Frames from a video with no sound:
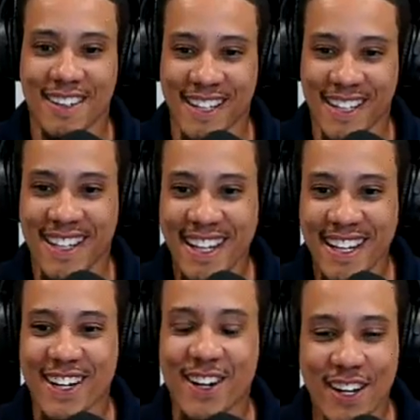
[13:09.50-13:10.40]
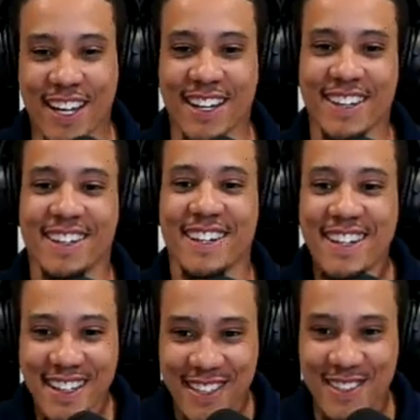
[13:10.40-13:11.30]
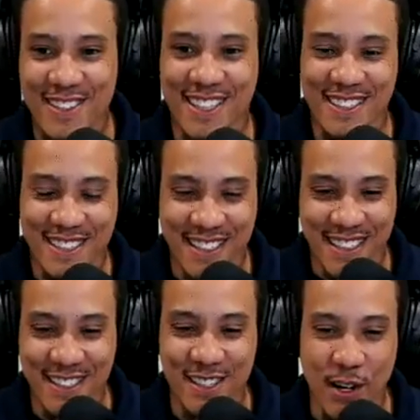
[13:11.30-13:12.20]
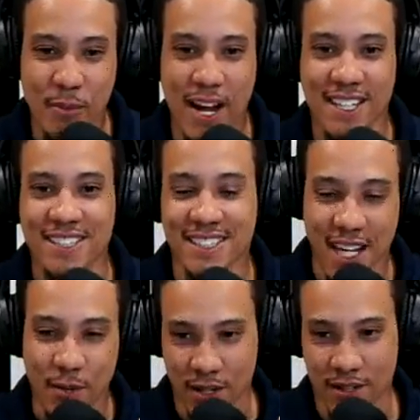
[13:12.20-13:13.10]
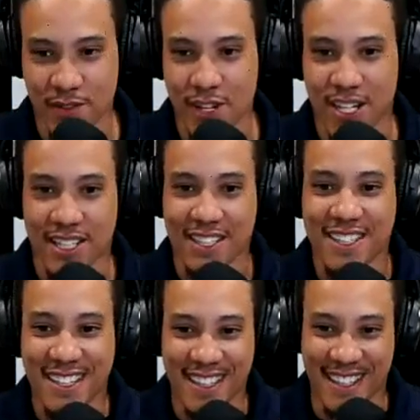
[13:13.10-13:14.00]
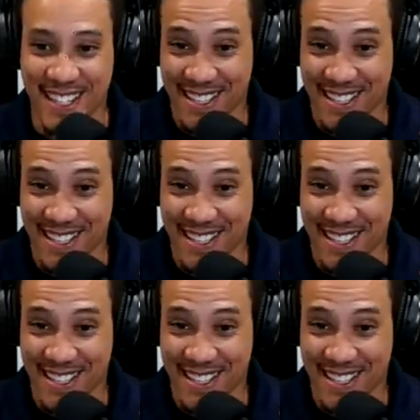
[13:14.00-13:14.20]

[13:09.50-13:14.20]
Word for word: like like okay, let's let's let's go back to day one of training because